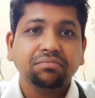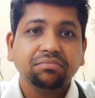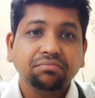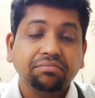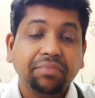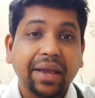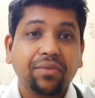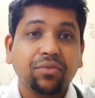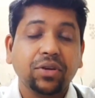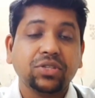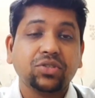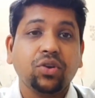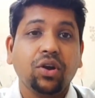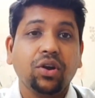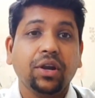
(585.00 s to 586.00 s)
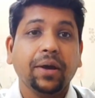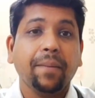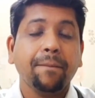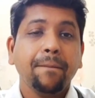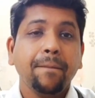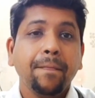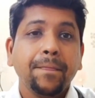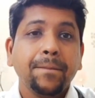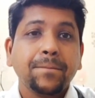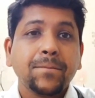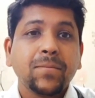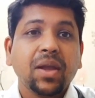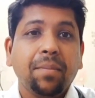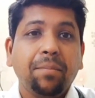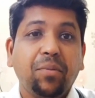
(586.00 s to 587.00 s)
breakfast called
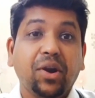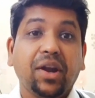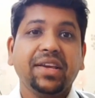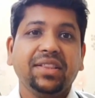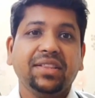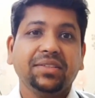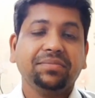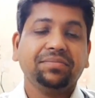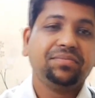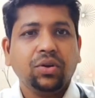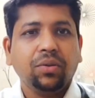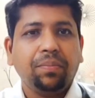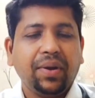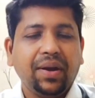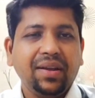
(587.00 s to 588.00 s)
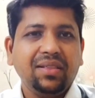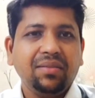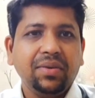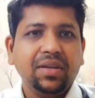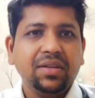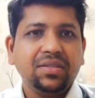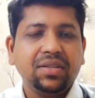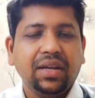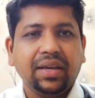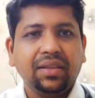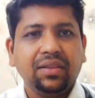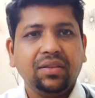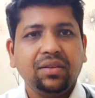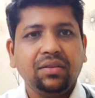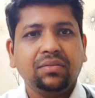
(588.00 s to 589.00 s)
paraid. So paraid means like
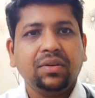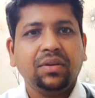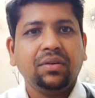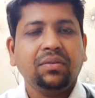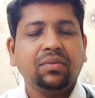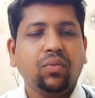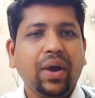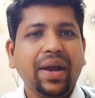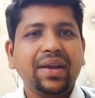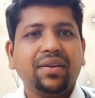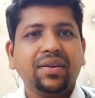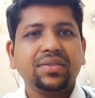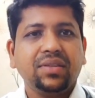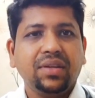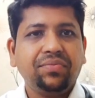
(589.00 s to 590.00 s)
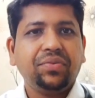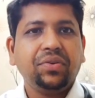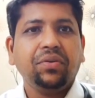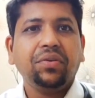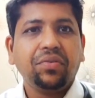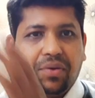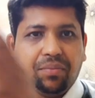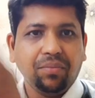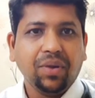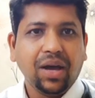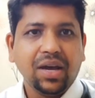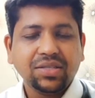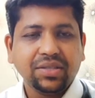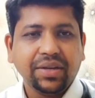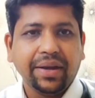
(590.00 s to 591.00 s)
the white rice left over from
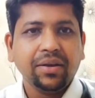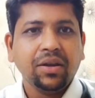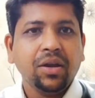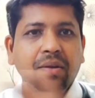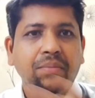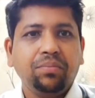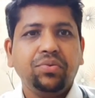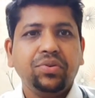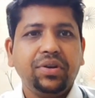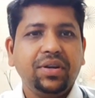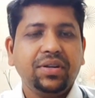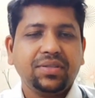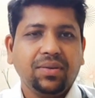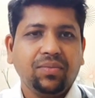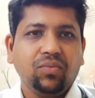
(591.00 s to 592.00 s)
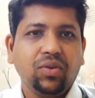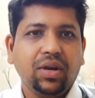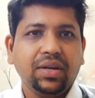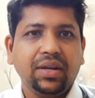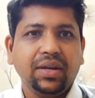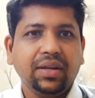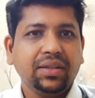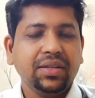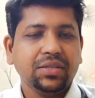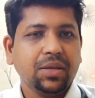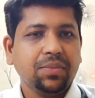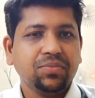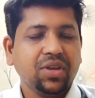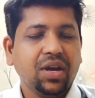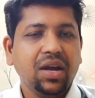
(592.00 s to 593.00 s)
last night, put it in some water and then
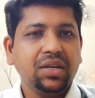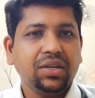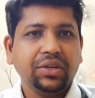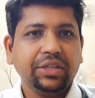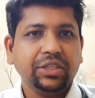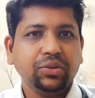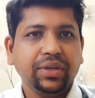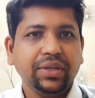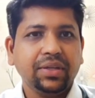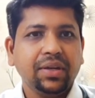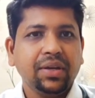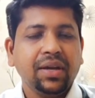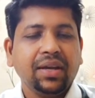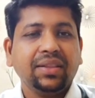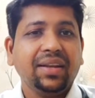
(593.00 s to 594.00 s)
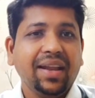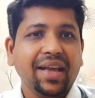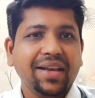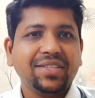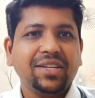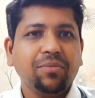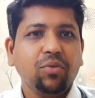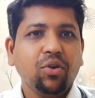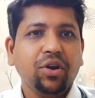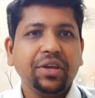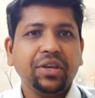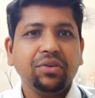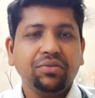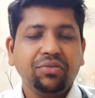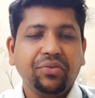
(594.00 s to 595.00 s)
some salt into it. The next day
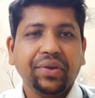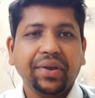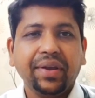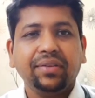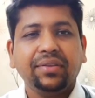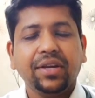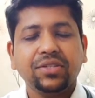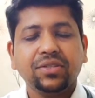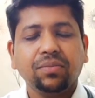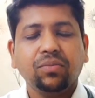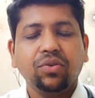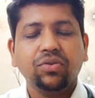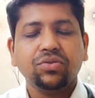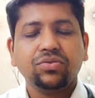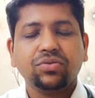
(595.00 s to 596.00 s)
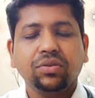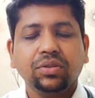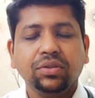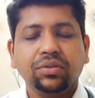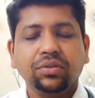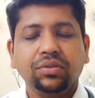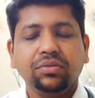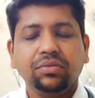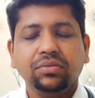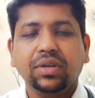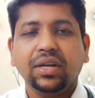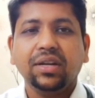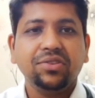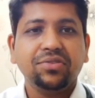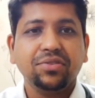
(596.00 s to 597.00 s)
morning you drink it. That's the most
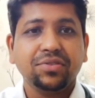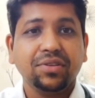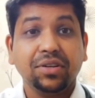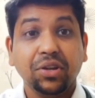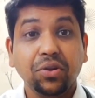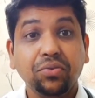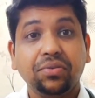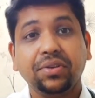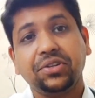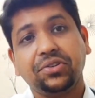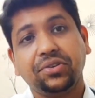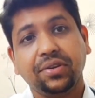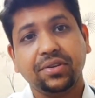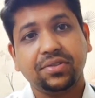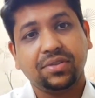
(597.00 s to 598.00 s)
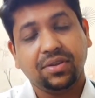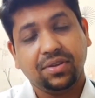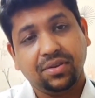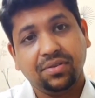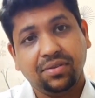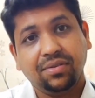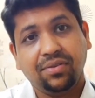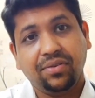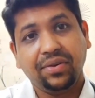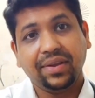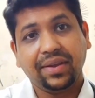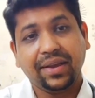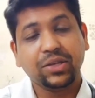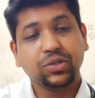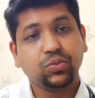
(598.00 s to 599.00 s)
delicious and nutritious
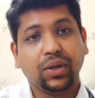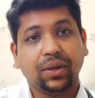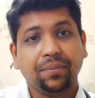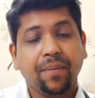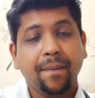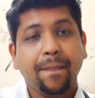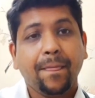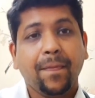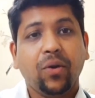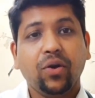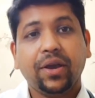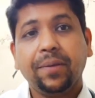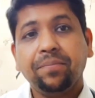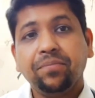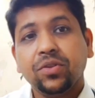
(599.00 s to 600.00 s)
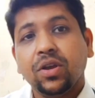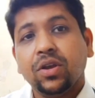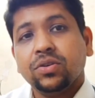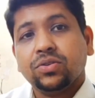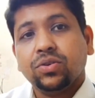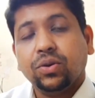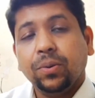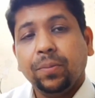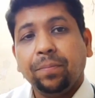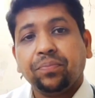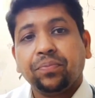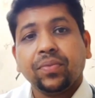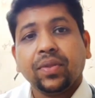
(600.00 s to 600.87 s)
drink as well. Okay, so